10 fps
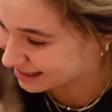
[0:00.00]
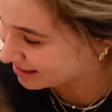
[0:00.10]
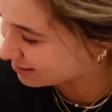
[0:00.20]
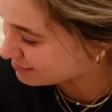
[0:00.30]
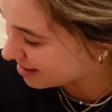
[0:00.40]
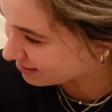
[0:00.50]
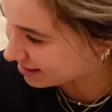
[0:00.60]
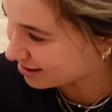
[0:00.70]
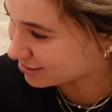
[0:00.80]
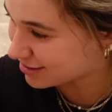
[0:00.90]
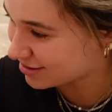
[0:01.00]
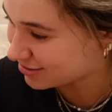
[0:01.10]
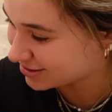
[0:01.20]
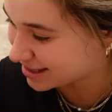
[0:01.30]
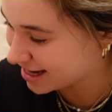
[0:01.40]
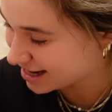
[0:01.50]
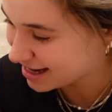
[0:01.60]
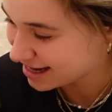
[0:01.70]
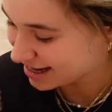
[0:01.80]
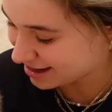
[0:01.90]
little mouth out. You want to hold it?
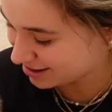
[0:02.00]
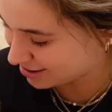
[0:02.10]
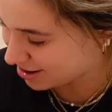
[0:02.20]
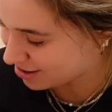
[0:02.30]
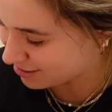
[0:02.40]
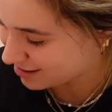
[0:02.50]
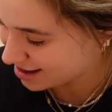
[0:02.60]
Here you go.